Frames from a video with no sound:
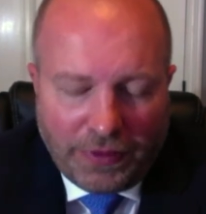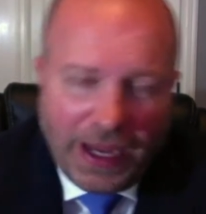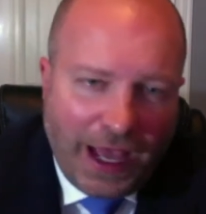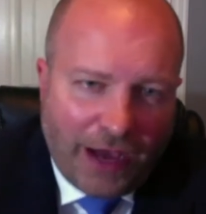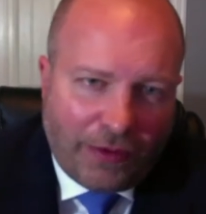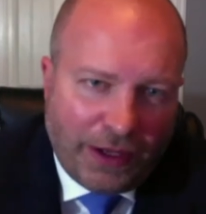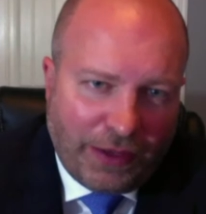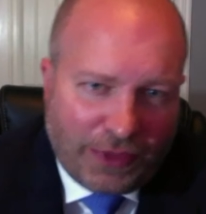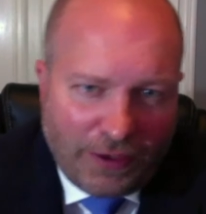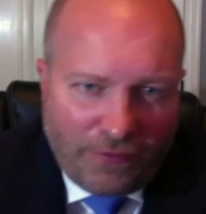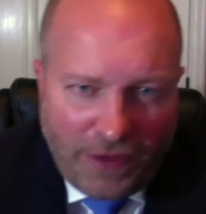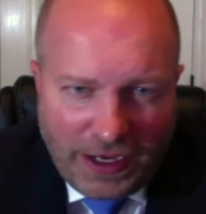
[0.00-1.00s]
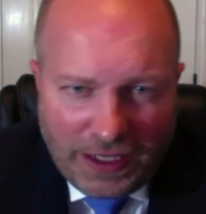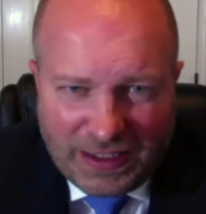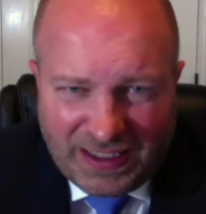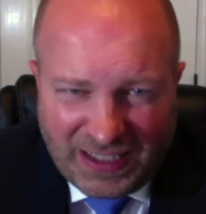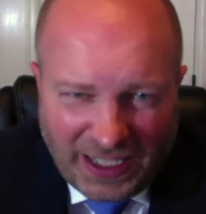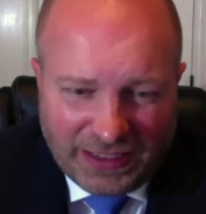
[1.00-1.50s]
Now, if the
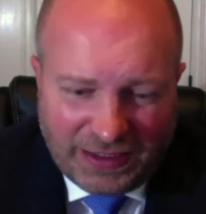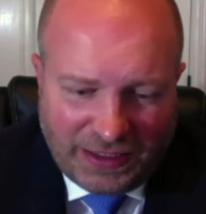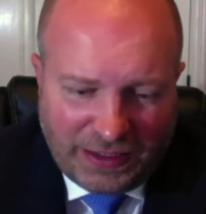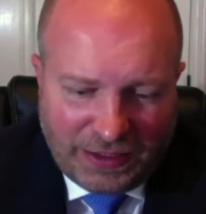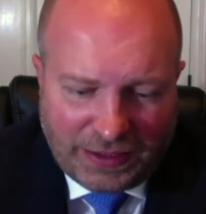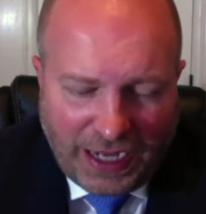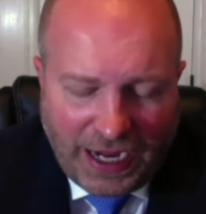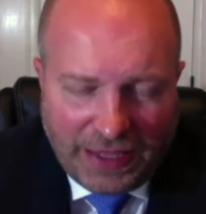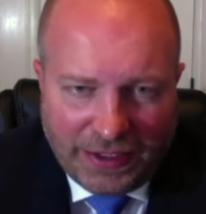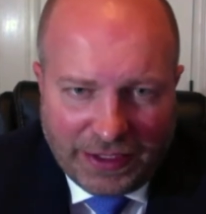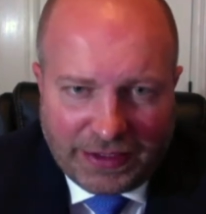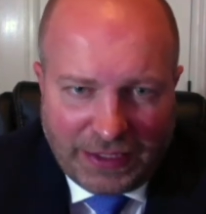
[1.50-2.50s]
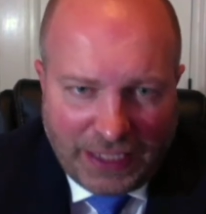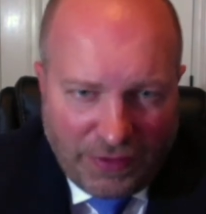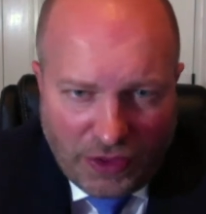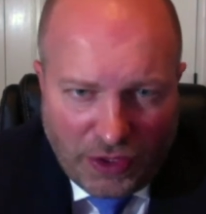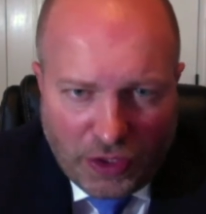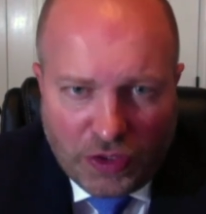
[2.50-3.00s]
defendant doesn't sign this,
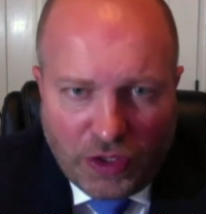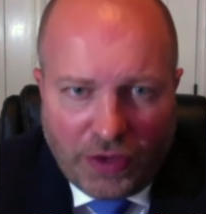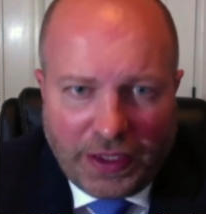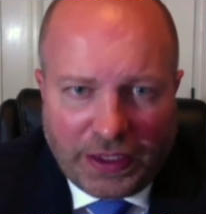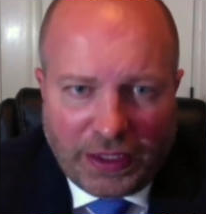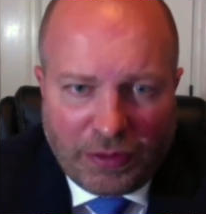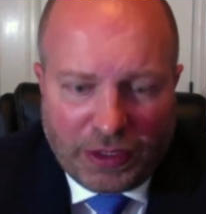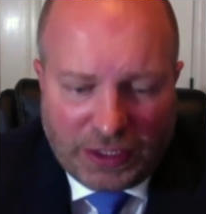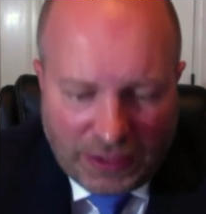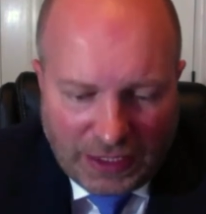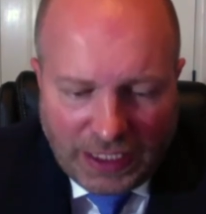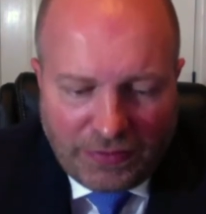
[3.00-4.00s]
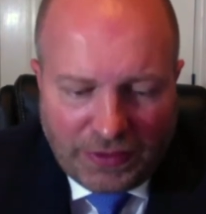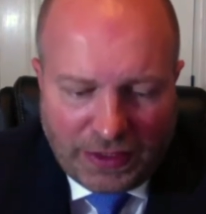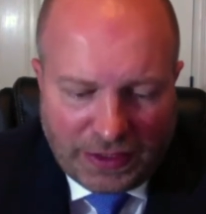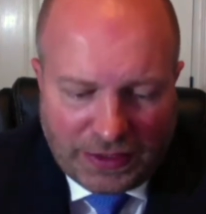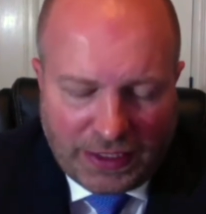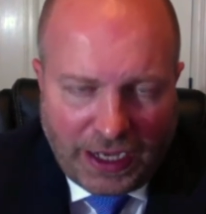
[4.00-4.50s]
even though you know that they received
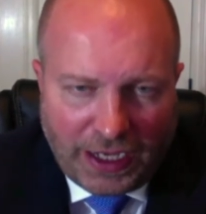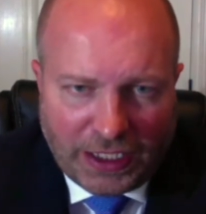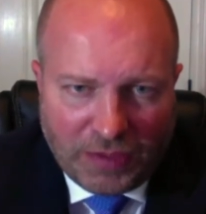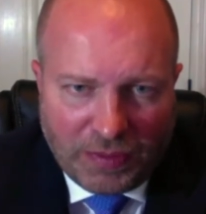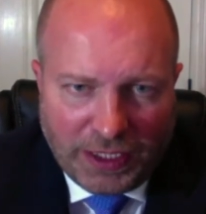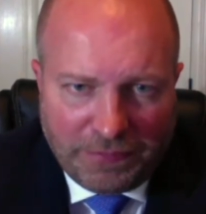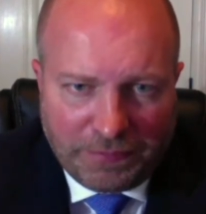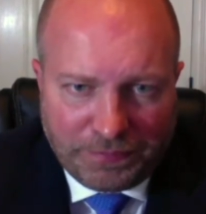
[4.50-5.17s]
this document,